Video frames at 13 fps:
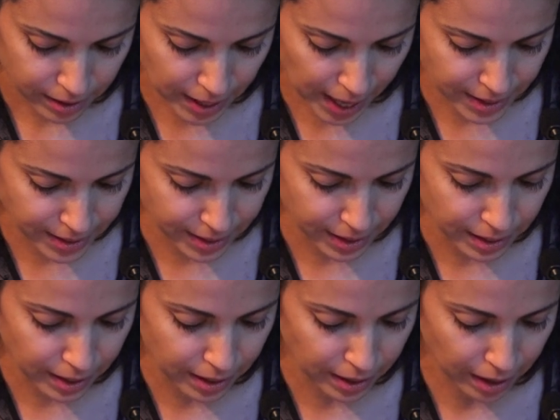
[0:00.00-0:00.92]

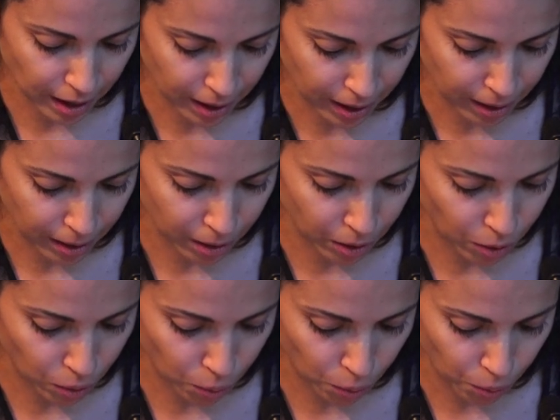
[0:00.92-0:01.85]
Lastly.
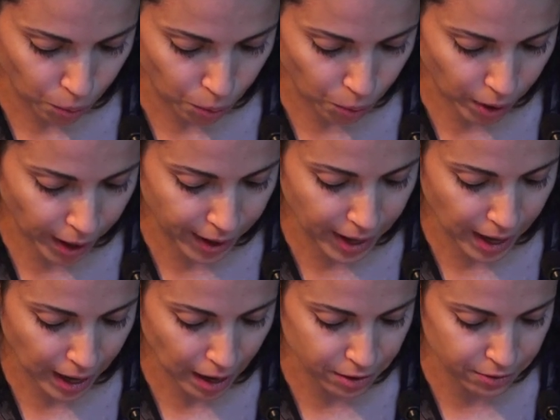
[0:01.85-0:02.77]
What I
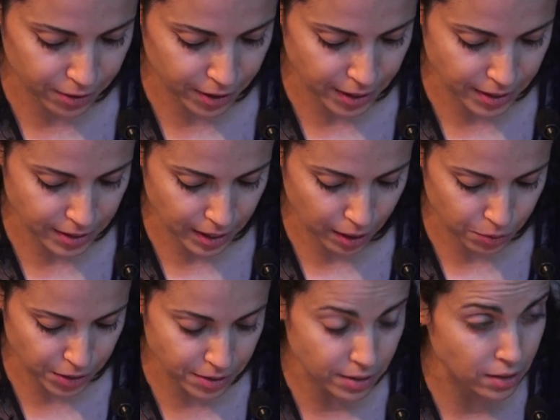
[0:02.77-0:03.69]
got out of it is that
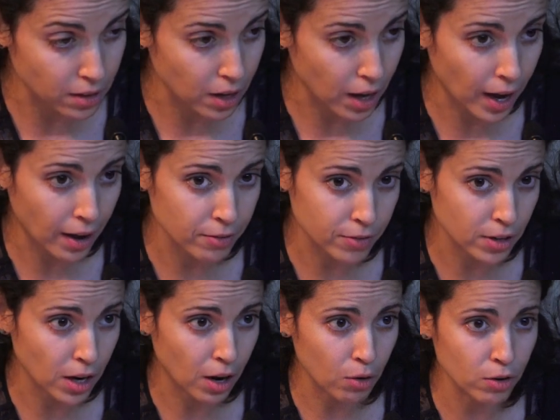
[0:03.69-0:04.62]
we still have a
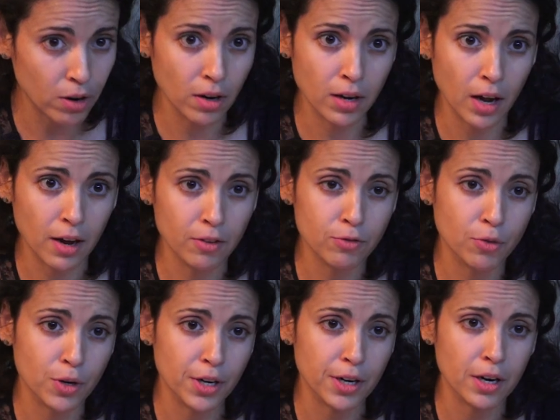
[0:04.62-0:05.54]
lot of
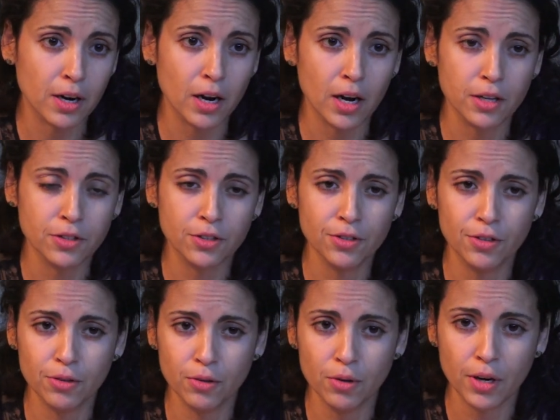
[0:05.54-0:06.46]
work to
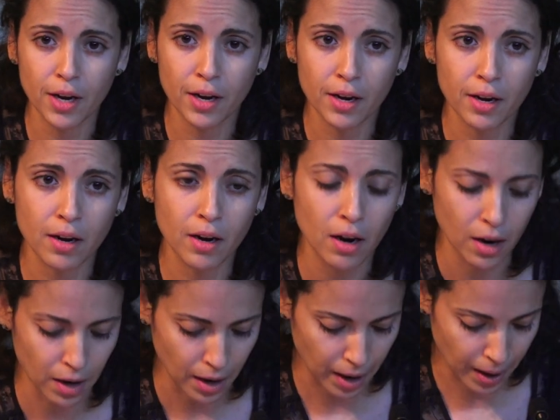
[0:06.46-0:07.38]
do in
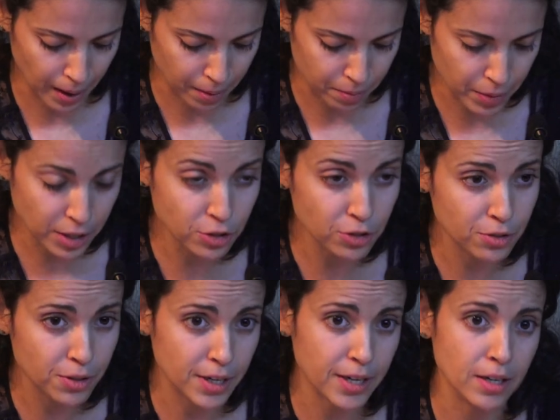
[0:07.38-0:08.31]

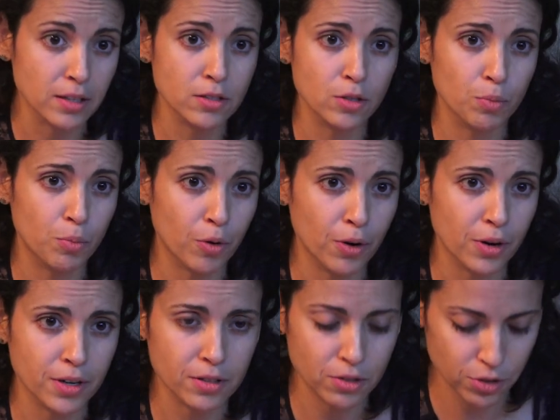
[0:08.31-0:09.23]
measuring
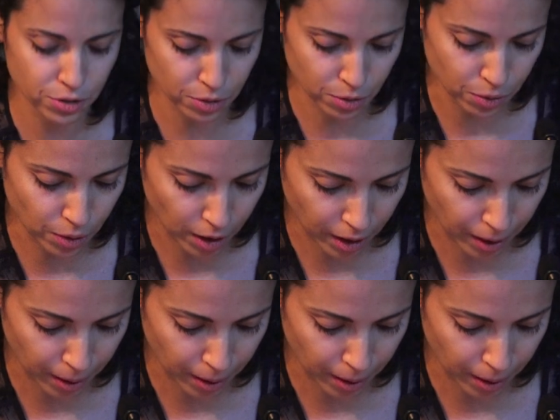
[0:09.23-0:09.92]
support to